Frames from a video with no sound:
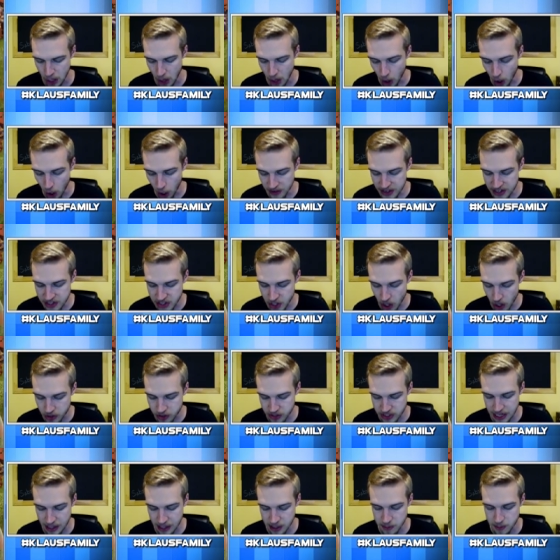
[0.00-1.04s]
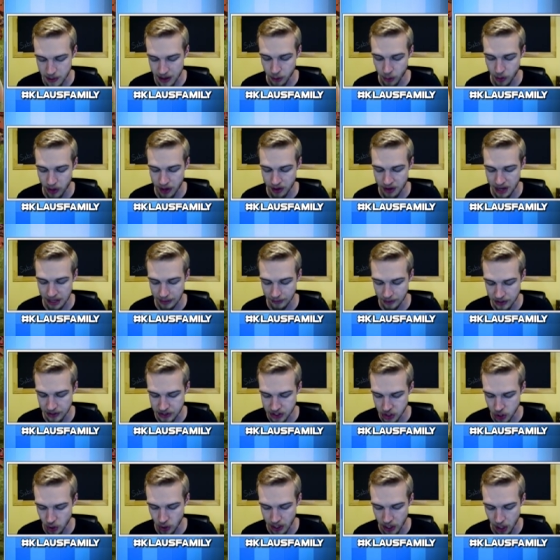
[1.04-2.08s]
All these archer towers, by the way, are now level
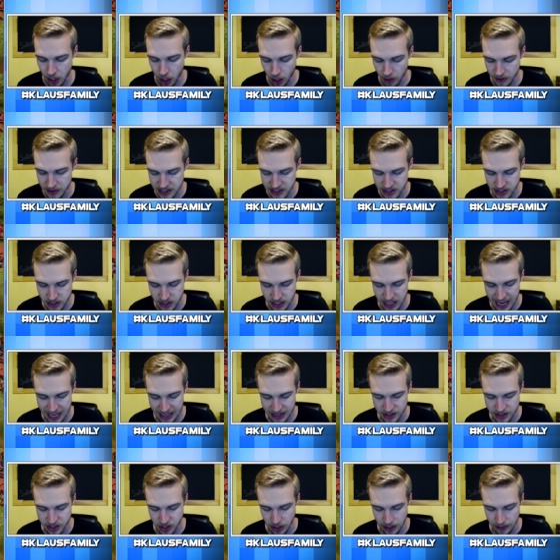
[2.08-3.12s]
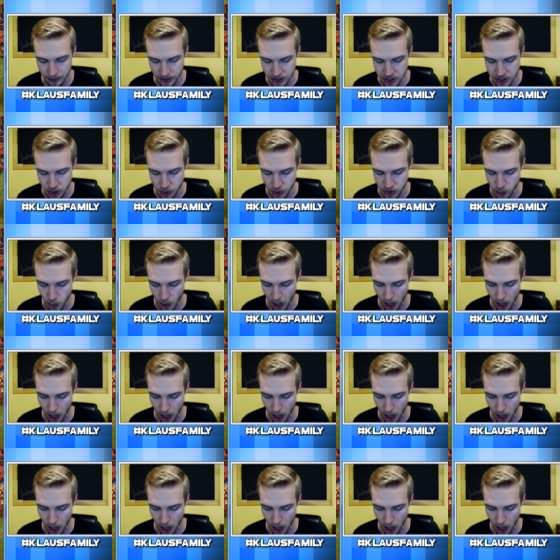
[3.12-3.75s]
two, and all these cannons are level two as